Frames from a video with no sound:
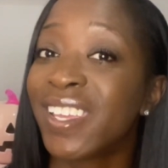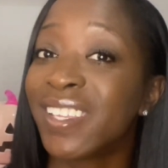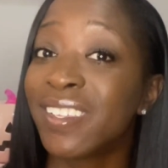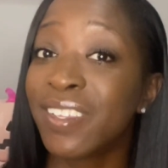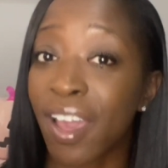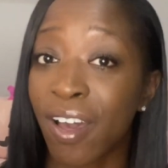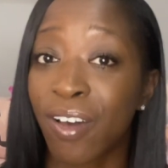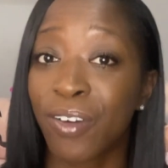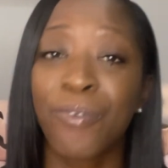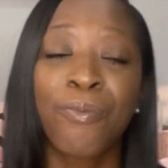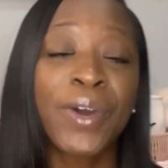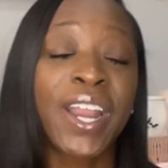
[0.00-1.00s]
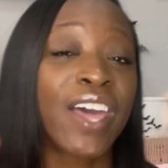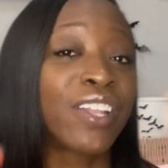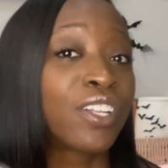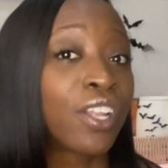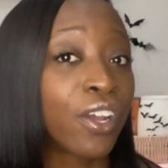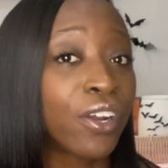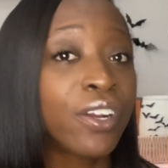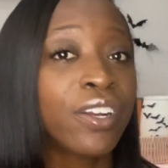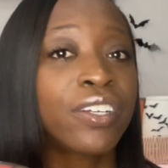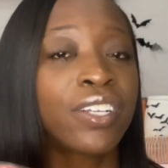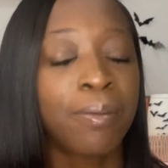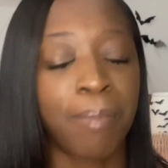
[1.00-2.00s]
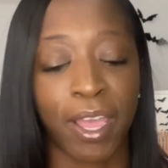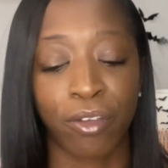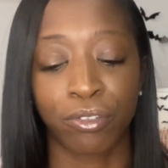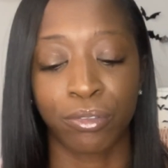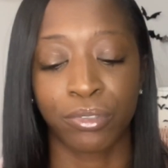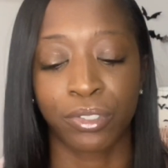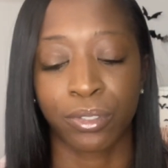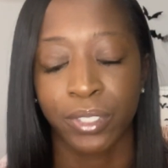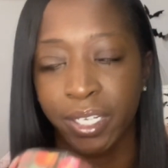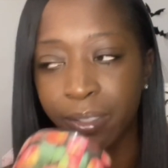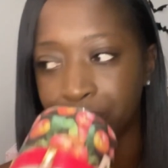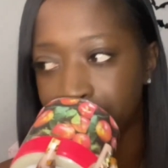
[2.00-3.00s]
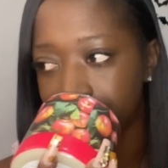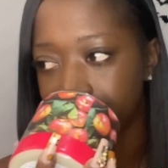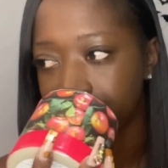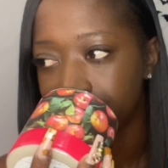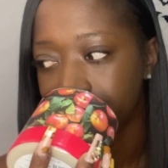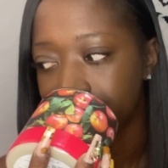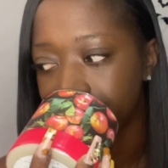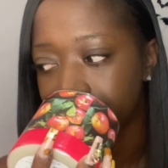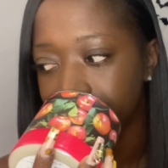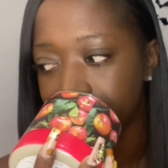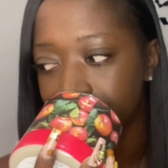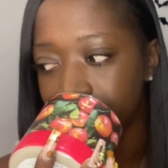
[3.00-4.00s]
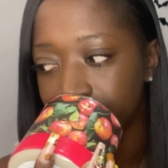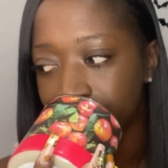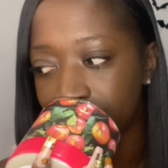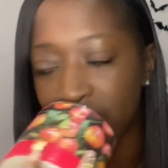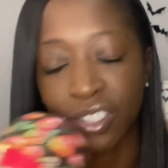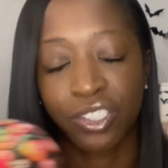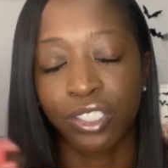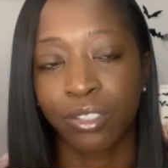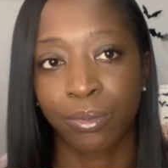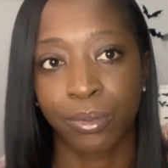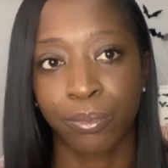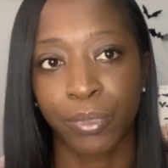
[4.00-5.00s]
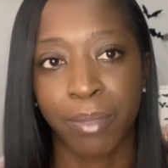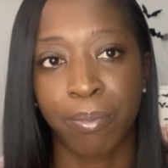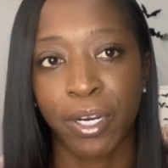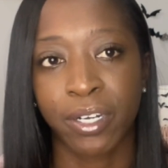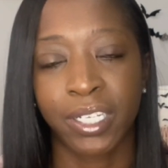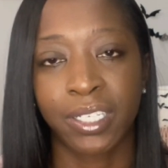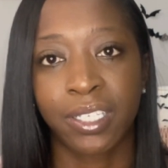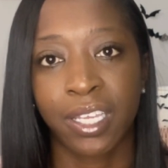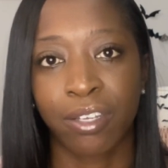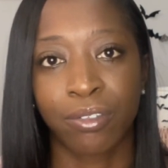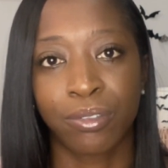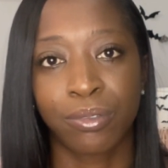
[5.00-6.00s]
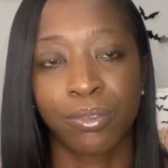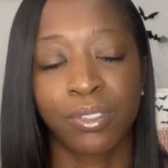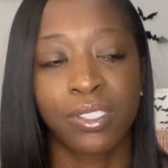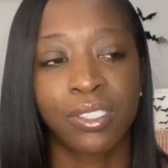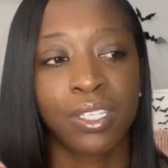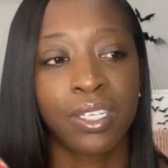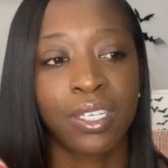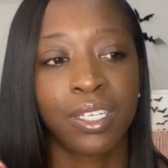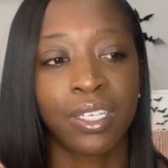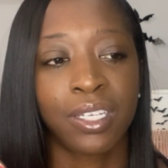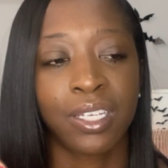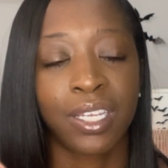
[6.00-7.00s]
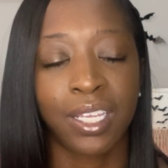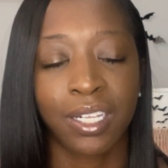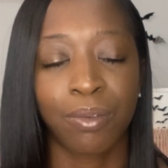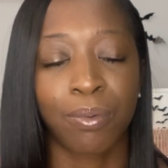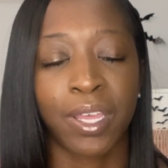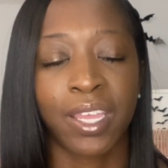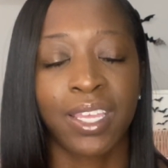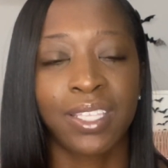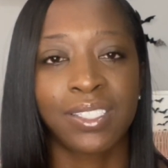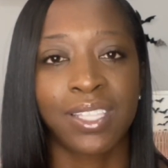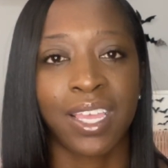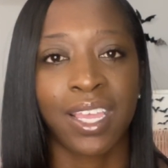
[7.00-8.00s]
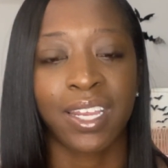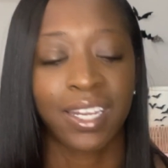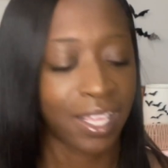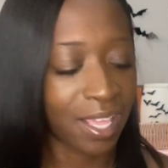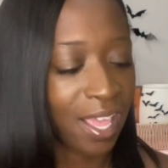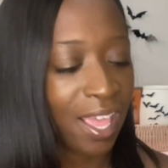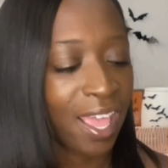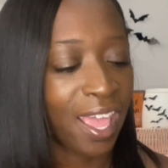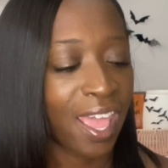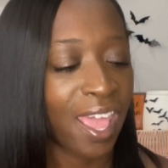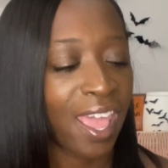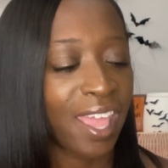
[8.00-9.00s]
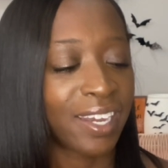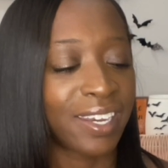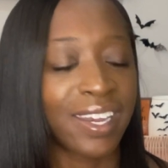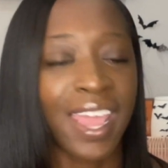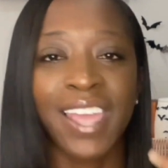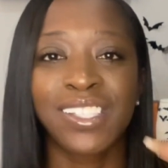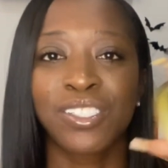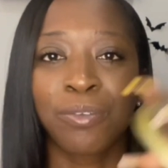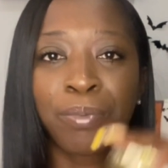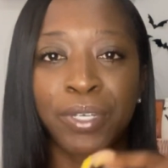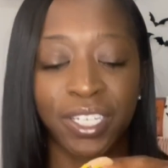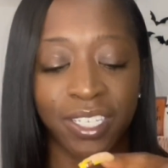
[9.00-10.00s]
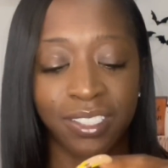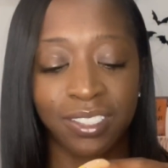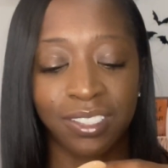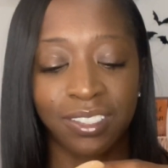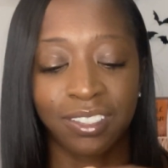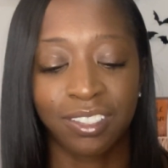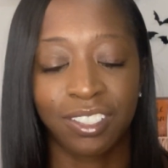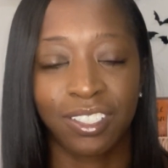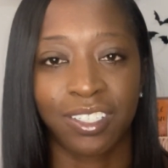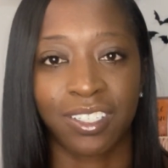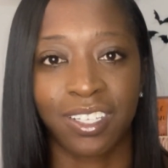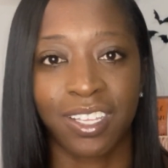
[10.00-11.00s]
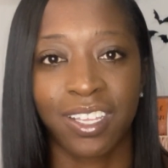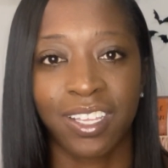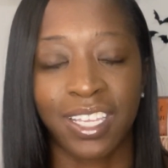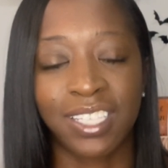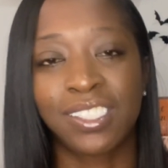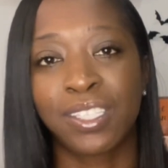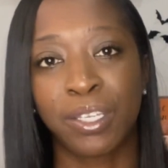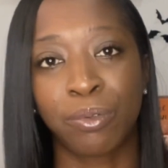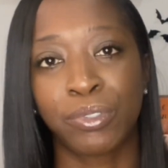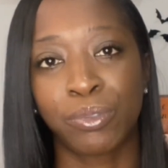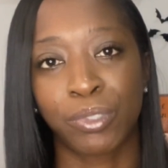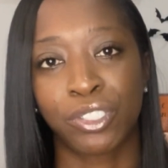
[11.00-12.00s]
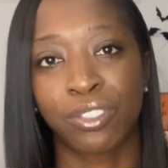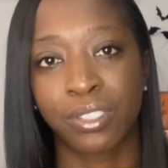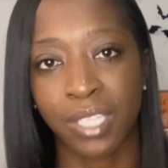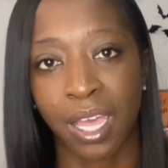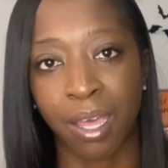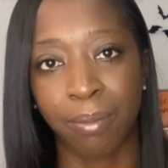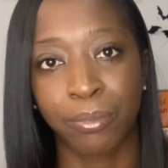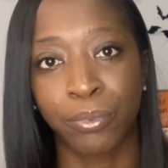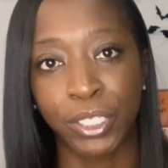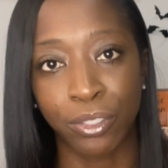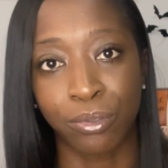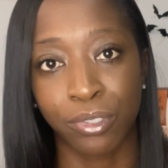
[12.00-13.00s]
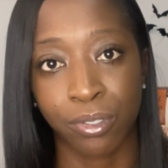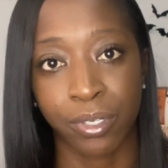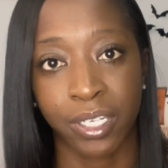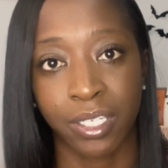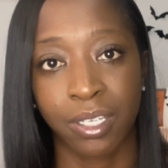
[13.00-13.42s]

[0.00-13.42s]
Y'all, what I learned about Goose Creek, in general with burning candles anyway, is that not to put extinguish with your top with Goose Creek,